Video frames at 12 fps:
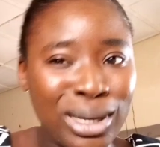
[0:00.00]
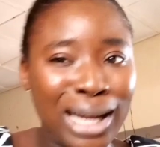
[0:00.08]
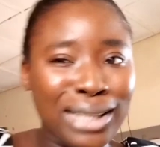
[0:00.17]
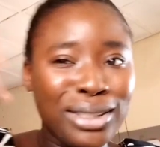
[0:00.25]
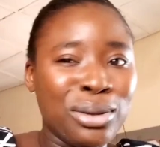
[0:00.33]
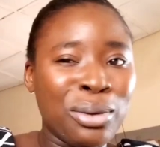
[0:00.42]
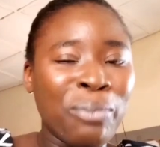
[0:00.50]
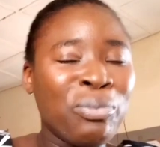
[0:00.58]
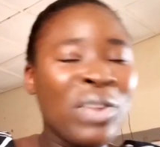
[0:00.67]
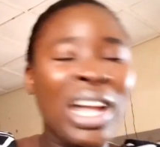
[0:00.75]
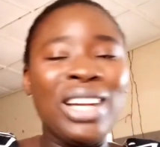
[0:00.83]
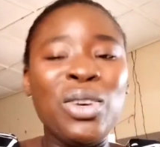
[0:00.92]
and
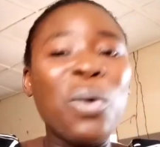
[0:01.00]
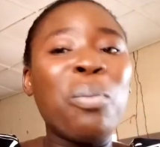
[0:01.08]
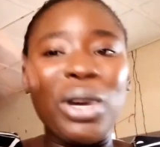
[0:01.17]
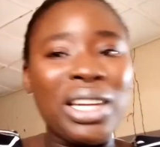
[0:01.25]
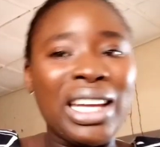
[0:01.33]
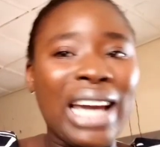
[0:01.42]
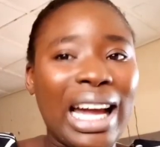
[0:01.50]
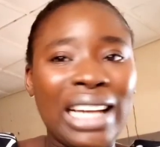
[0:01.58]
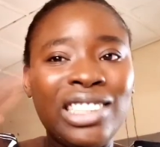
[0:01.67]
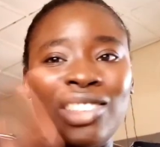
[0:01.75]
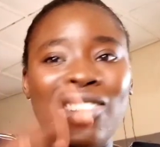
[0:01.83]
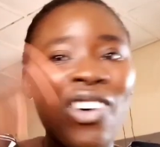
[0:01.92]
nobody
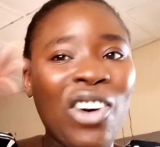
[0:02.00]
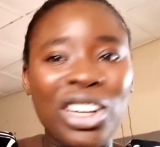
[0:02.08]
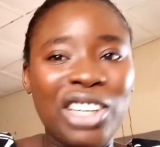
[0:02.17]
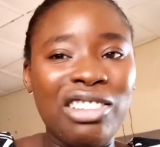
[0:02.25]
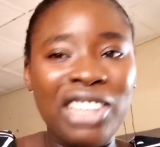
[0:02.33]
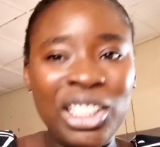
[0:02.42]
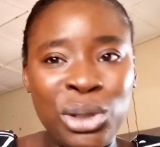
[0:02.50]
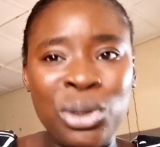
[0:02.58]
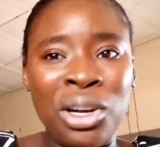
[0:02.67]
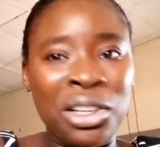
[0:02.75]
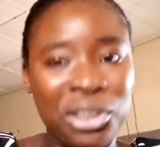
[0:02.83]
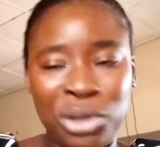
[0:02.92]
can underrate you
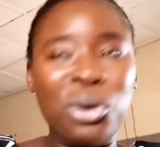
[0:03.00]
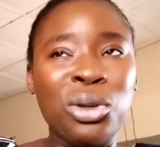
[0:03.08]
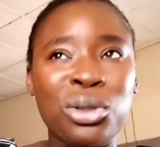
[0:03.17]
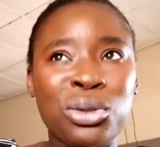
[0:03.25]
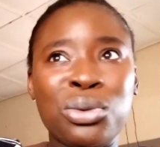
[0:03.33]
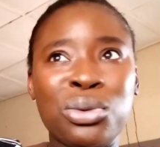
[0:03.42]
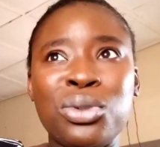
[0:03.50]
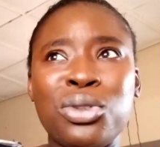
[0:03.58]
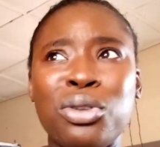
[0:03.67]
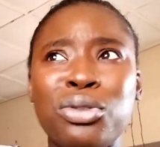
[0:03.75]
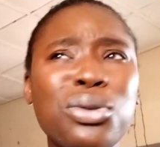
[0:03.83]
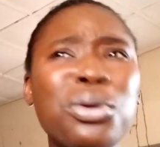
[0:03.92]
and all those good
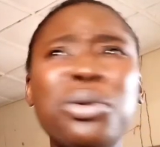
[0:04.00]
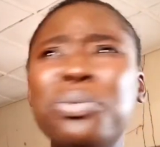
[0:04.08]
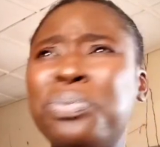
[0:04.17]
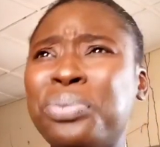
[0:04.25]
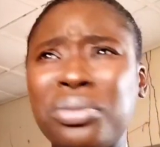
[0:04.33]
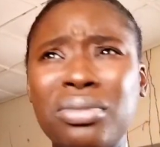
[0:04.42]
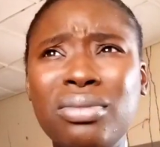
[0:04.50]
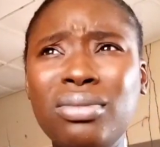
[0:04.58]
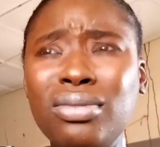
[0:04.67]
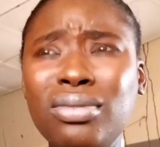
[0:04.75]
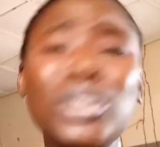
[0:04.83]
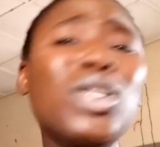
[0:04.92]
stuff. So
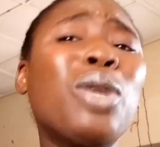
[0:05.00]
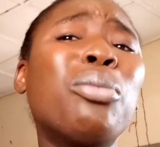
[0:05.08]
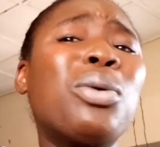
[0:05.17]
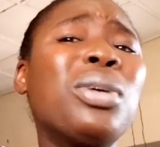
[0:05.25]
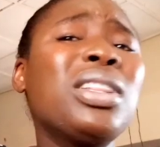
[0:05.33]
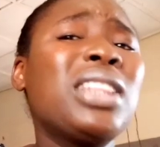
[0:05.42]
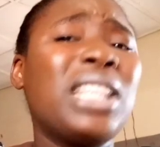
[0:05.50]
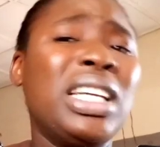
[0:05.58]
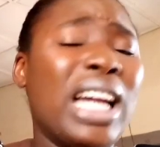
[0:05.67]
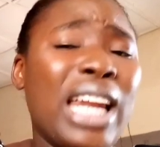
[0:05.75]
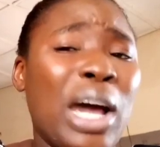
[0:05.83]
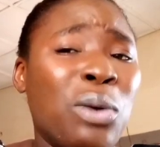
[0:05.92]
number one thing
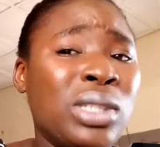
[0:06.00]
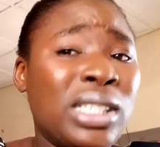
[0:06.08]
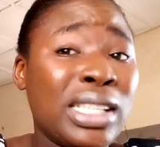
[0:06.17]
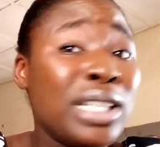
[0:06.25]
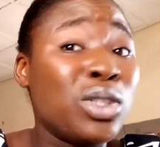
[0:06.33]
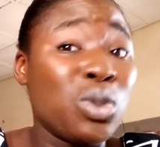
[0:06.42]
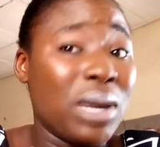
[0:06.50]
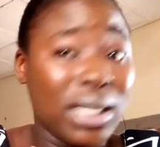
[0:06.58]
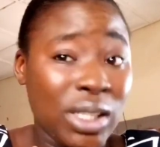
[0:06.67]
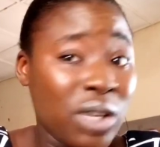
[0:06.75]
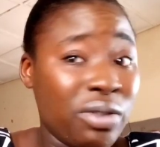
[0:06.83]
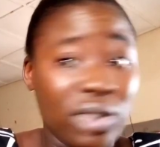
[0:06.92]
that I would say to
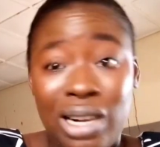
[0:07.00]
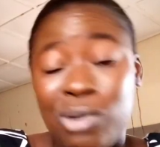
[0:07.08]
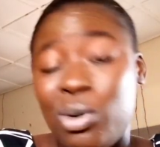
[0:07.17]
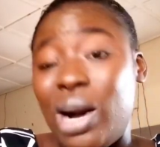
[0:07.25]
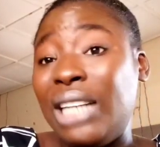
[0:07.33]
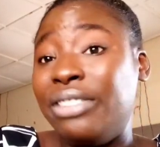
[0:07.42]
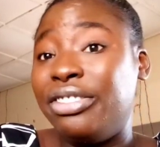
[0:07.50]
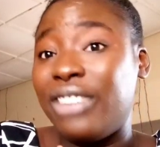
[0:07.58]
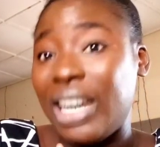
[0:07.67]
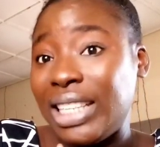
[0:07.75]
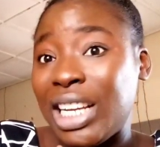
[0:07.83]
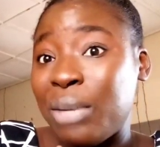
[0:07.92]
myself, that I will
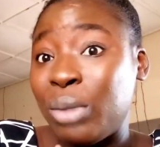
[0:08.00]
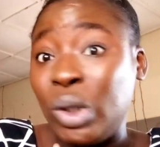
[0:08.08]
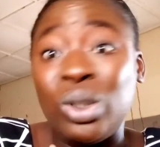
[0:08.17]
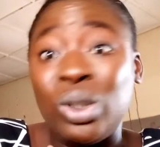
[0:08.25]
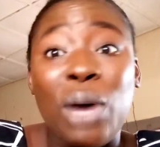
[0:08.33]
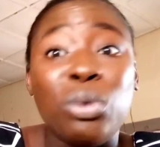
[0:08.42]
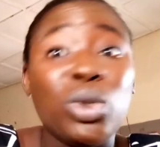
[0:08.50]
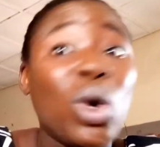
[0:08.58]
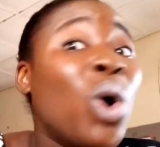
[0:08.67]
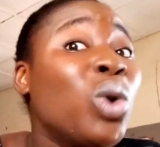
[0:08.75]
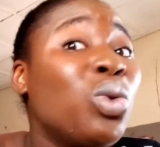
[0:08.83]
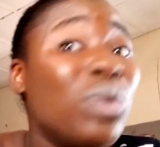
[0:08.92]
advise anybody, or
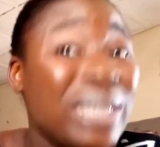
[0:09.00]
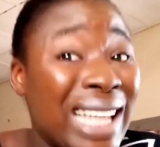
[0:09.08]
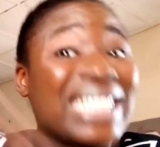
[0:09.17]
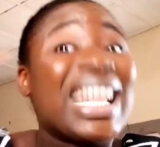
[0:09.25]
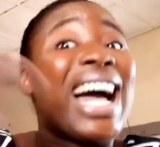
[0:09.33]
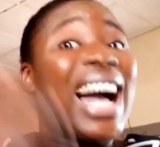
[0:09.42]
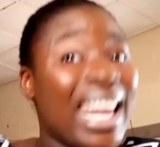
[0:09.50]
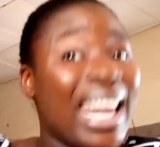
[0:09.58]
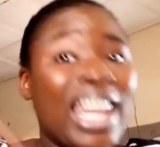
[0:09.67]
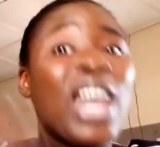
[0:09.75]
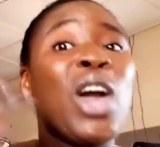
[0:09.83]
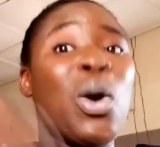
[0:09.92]
that I
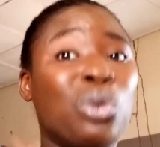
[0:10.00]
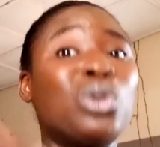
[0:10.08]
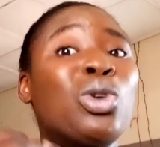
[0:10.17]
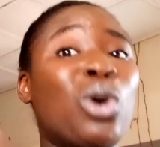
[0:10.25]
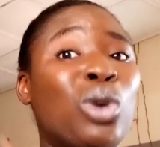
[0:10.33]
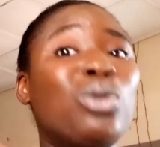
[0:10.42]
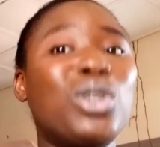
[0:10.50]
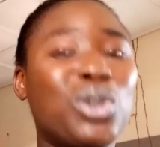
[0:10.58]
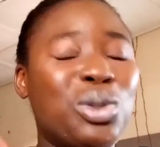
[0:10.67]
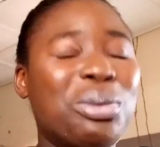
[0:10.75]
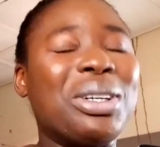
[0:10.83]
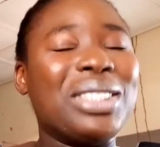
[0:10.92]
would always do,
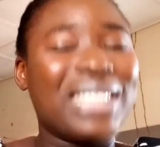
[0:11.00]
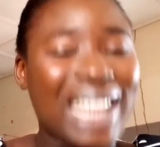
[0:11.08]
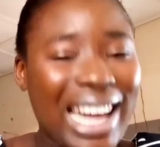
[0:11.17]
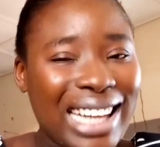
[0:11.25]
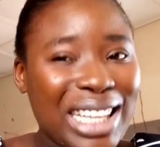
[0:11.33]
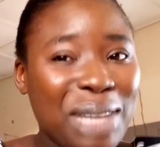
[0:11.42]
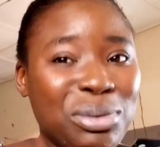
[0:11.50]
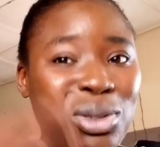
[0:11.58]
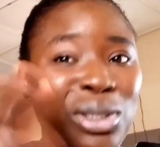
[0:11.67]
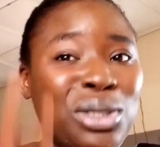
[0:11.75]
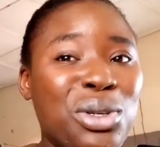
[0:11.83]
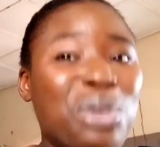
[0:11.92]
because guys, I'm
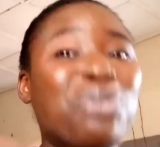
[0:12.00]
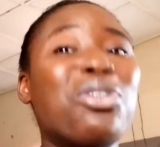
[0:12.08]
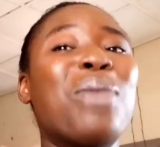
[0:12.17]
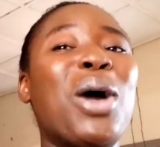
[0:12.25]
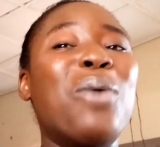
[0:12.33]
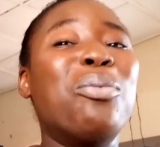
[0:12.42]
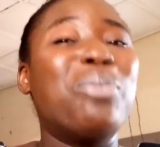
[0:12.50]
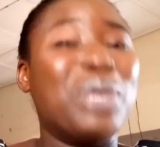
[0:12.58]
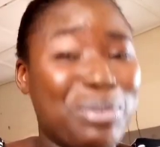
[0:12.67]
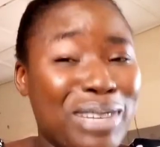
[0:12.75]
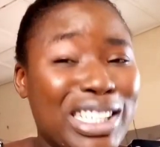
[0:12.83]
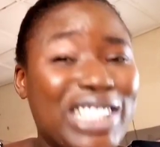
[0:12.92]
talking to you from my own
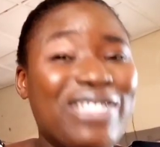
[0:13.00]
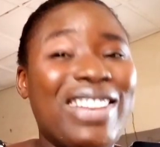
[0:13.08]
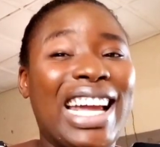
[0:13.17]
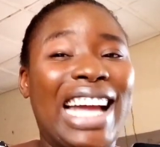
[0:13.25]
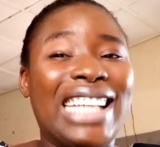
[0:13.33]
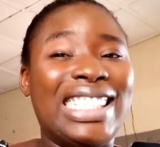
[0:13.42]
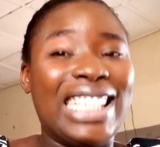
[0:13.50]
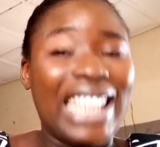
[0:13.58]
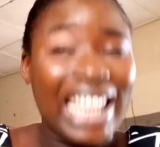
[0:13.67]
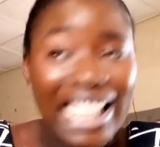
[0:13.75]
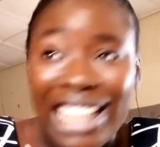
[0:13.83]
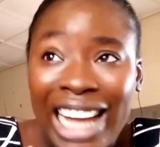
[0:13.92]
perspective, like I said
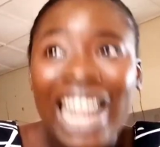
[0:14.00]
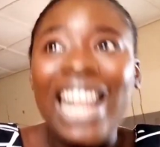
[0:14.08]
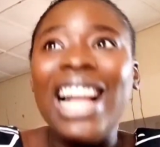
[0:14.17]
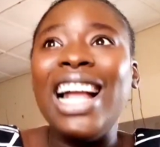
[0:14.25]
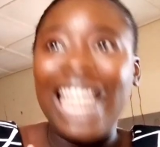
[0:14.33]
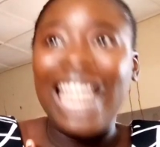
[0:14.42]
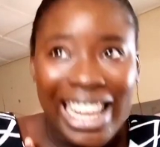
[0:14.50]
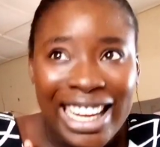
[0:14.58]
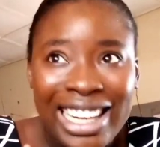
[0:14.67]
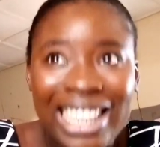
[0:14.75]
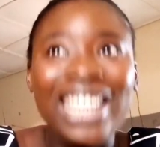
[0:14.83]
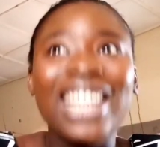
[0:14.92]
earlier.
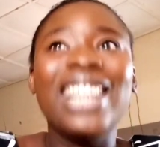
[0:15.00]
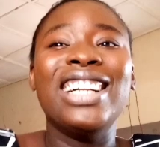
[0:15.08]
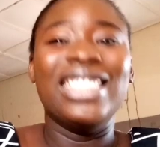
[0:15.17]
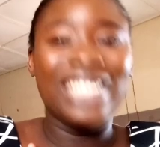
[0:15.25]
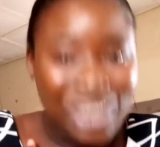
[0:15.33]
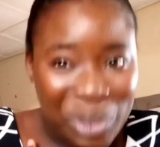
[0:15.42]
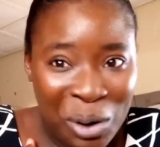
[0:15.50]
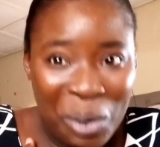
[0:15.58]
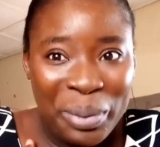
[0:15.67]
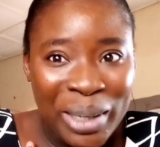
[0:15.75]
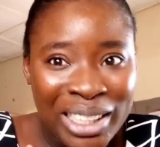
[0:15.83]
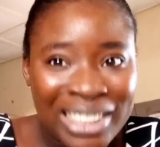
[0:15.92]
Like, these
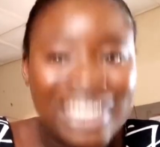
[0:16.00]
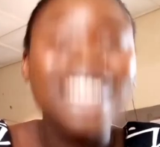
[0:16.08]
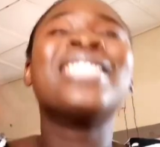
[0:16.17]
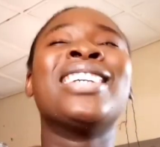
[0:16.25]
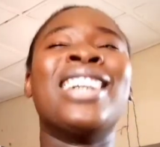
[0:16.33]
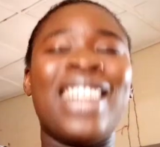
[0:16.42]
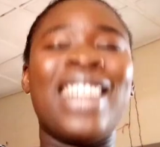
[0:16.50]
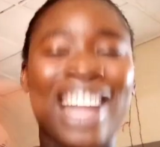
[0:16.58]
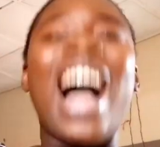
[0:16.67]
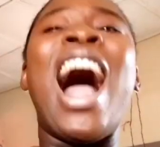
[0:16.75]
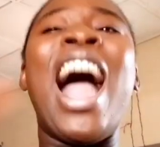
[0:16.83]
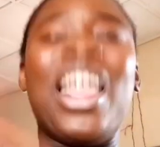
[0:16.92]
comments,
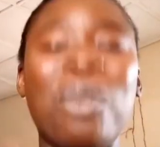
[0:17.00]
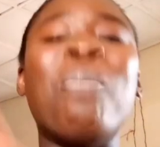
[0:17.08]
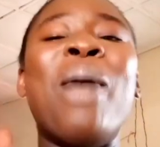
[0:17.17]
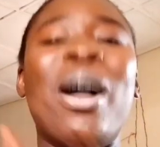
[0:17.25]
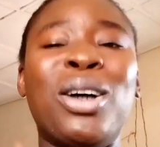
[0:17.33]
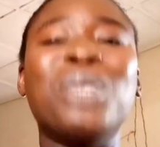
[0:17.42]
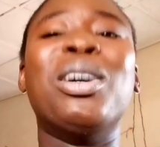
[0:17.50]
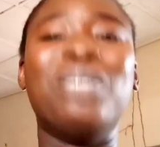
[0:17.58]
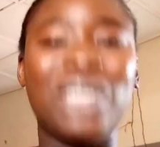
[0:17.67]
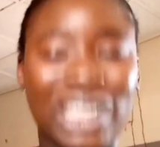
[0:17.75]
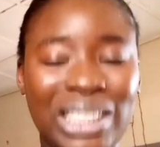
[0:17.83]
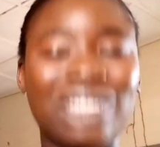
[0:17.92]
I know my husband
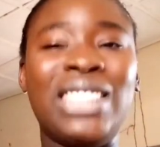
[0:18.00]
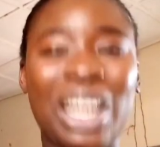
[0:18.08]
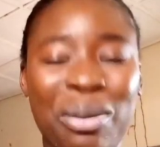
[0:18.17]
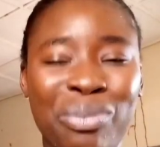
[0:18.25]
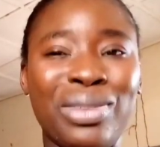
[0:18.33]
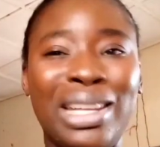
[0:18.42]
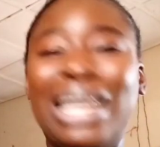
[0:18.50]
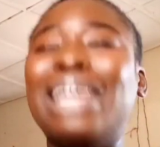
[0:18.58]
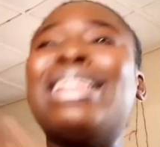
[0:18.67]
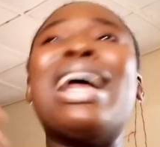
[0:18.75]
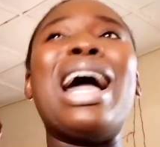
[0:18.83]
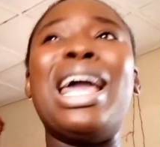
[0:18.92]
receives them. Either
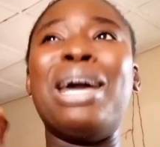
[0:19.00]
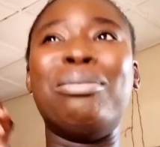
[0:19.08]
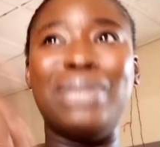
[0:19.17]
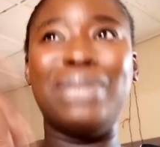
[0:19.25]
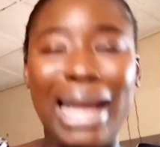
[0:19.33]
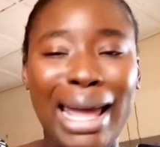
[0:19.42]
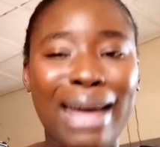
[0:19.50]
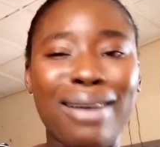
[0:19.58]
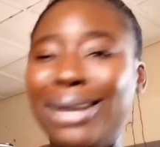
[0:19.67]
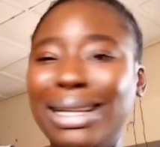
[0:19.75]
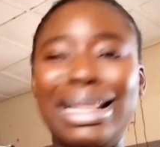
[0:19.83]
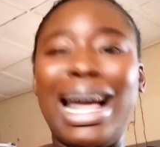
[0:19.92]
I am there or
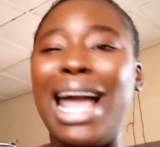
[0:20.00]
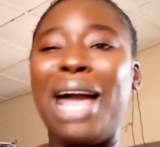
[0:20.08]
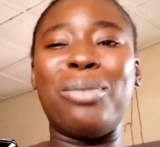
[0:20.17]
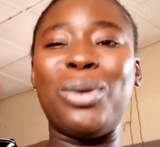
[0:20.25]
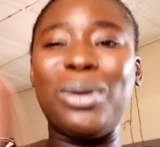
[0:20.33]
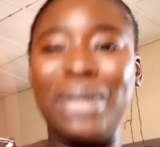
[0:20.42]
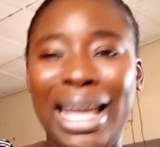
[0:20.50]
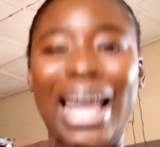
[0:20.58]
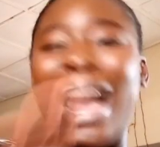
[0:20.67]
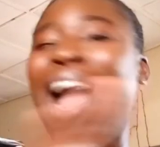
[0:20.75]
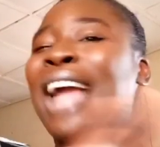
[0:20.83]
either I am not there. I